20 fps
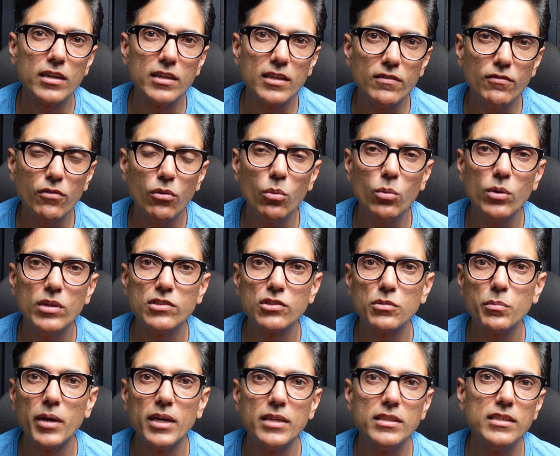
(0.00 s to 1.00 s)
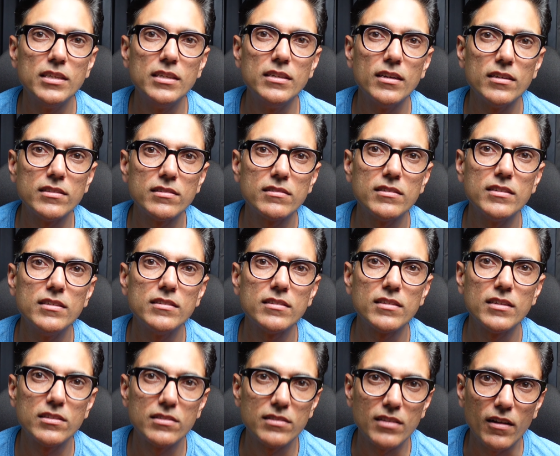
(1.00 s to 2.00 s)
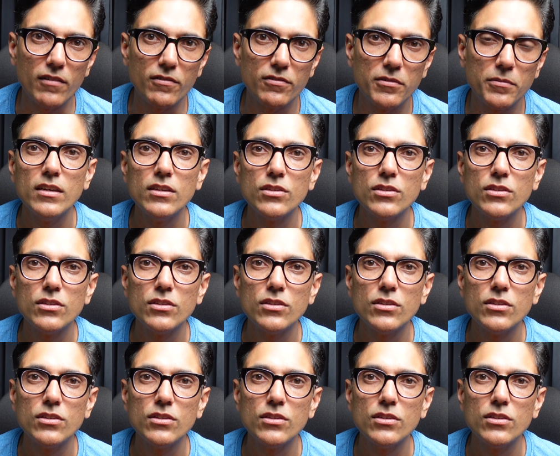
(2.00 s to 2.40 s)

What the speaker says: influenced by the industries itself.